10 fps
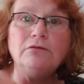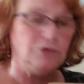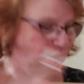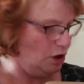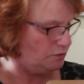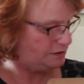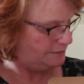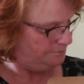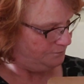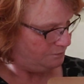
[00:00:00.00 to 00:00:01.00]
Who
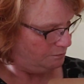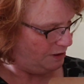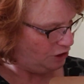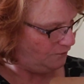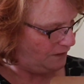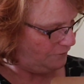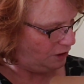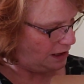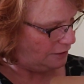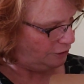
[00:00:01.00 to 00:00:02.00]
knows? Pick your
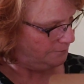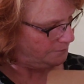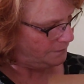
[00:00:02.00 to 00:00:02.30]
favorite color.